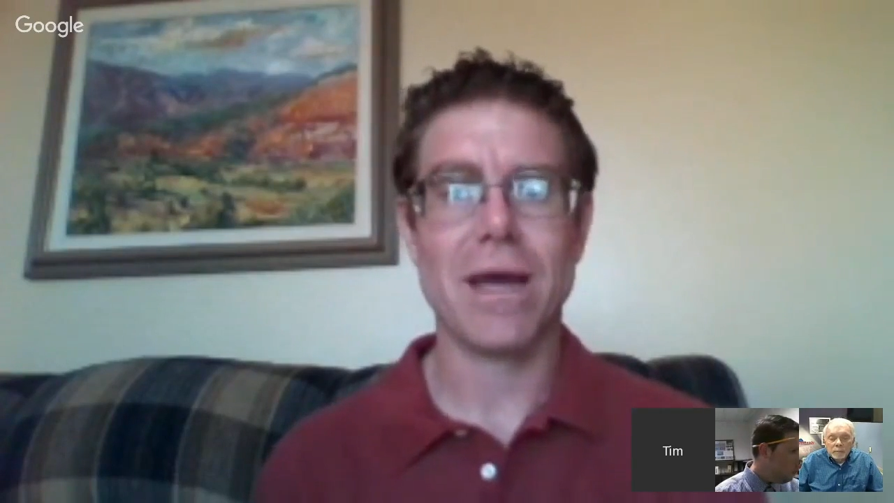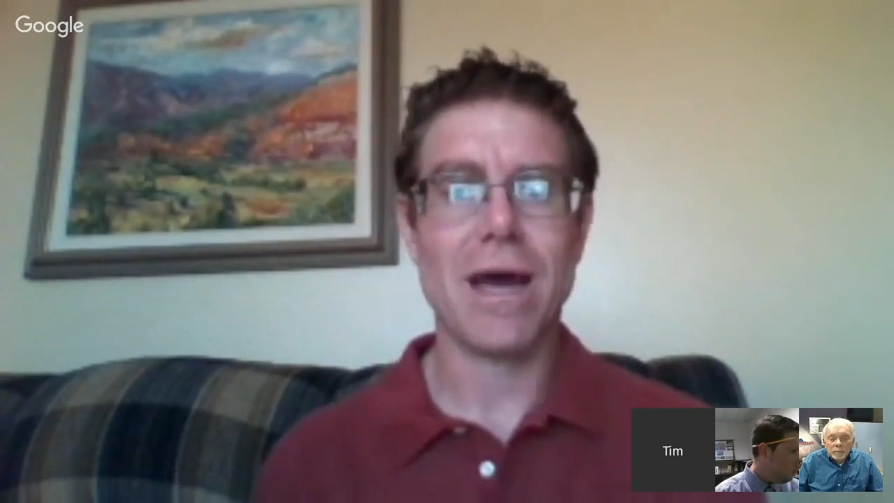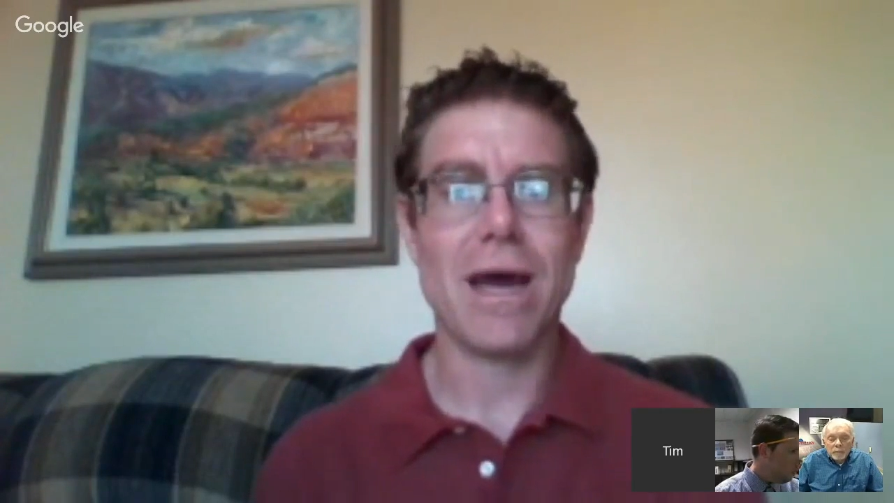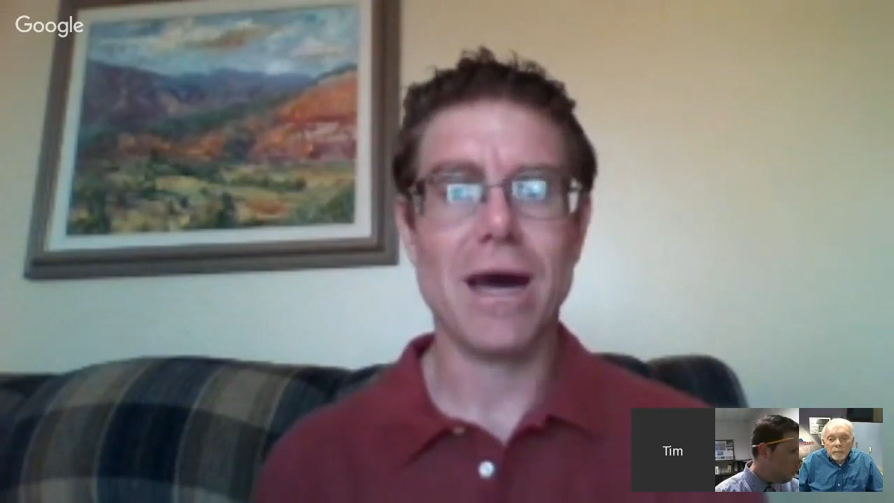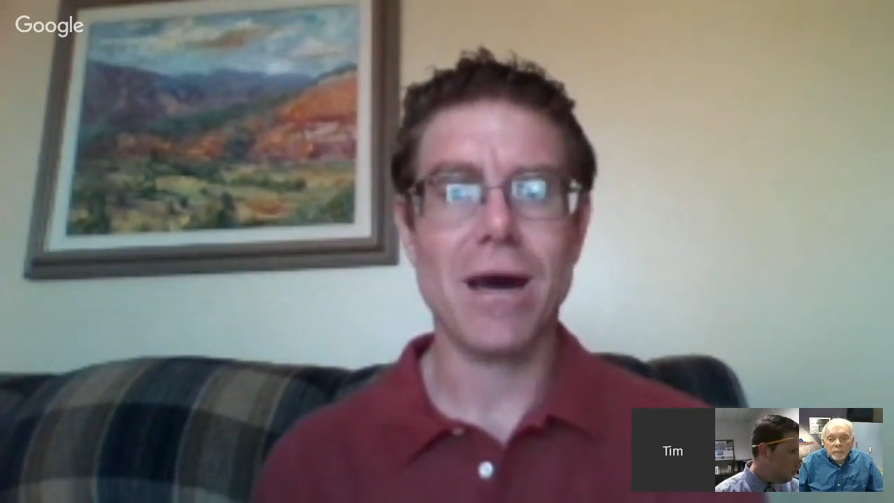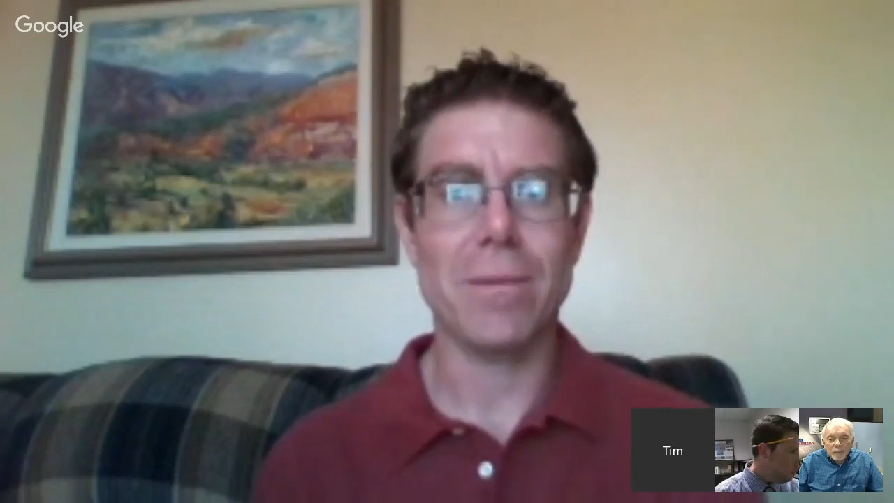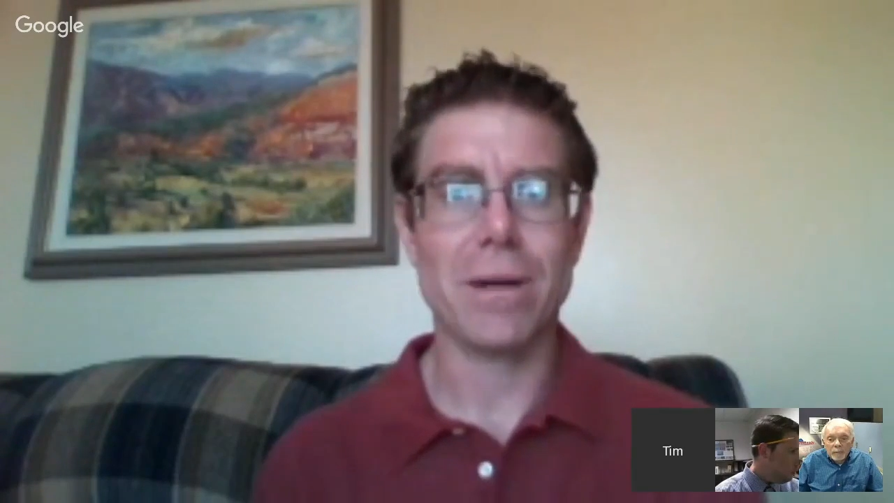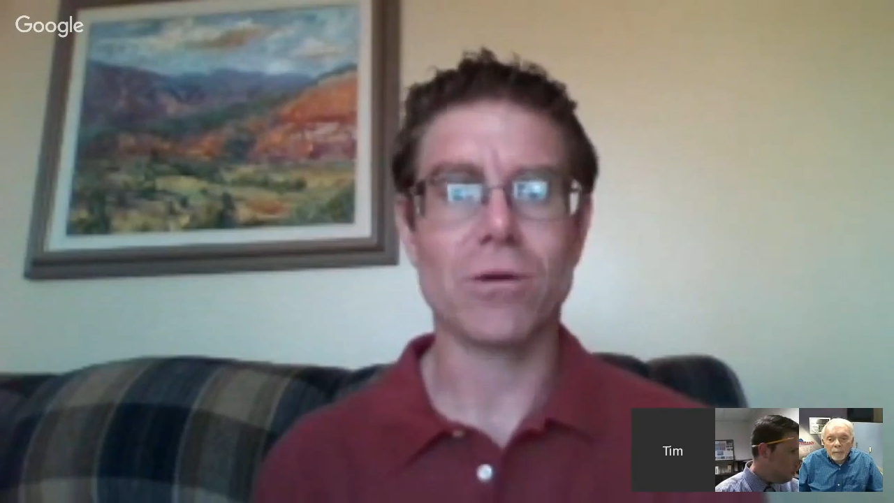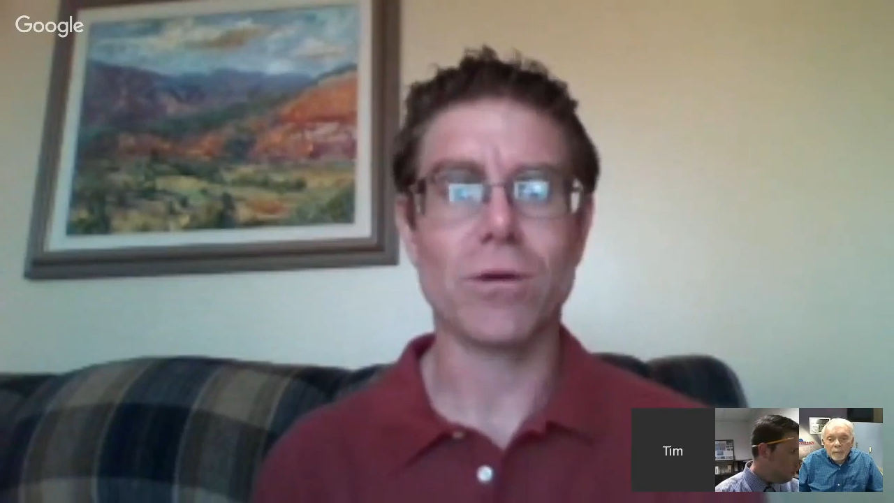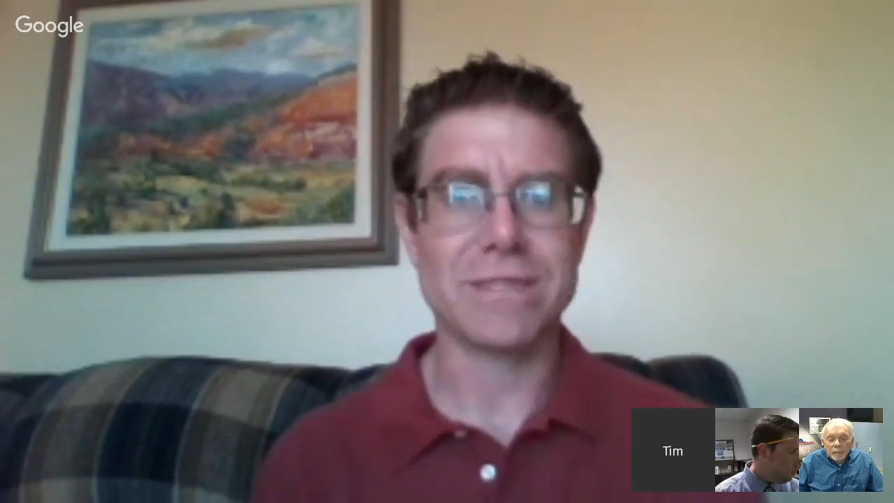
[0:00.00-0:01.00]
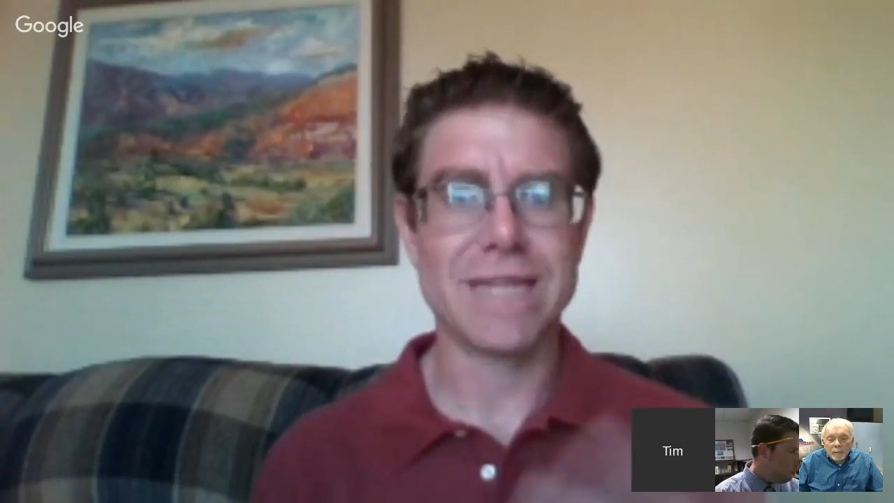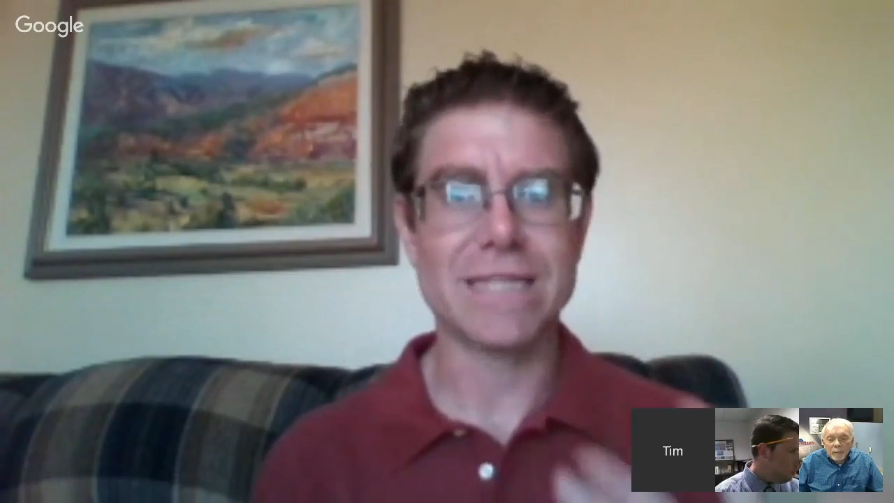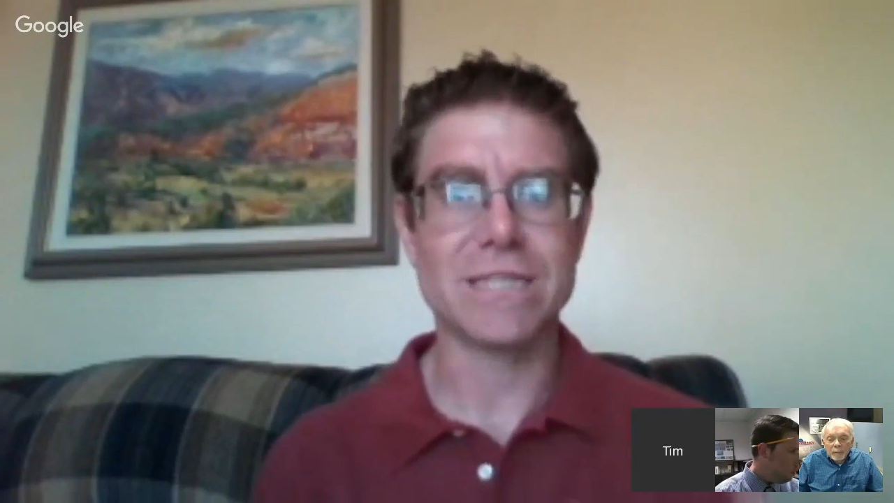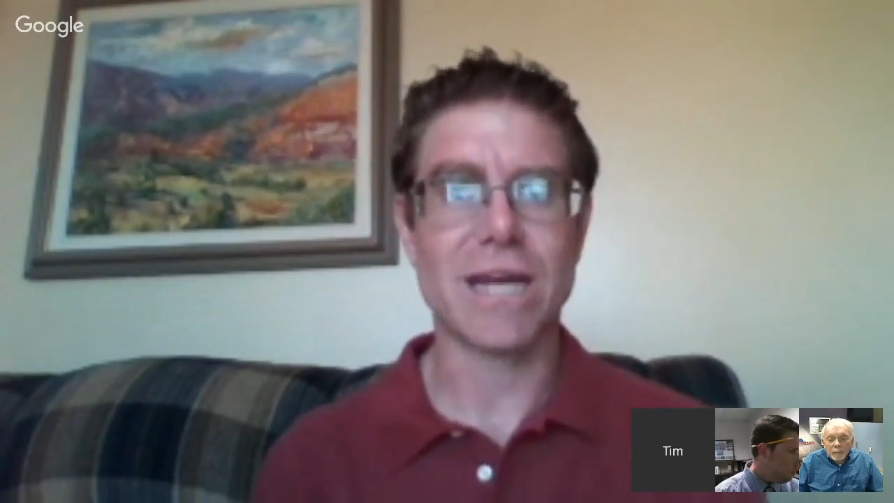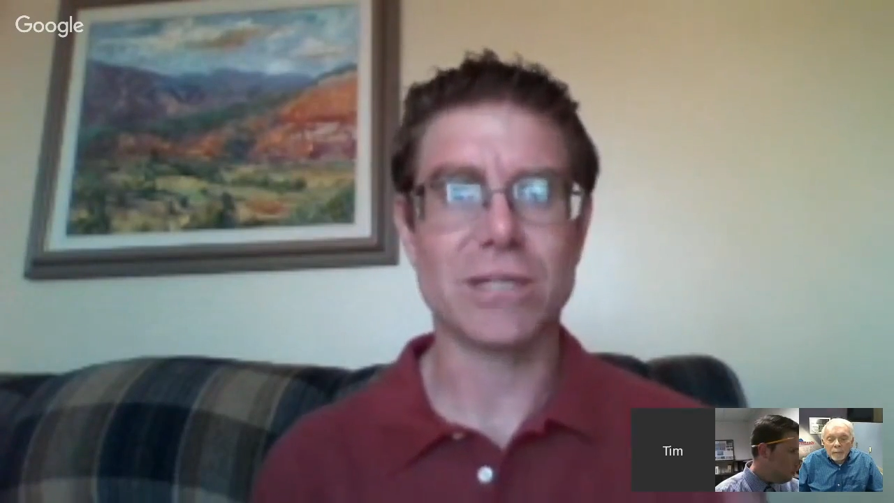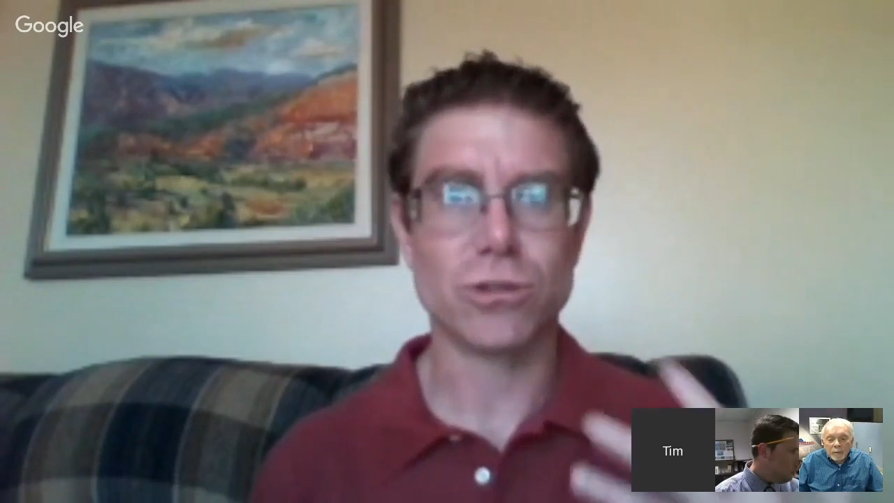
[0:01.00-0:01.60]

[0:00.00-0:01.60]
And of course that's not true.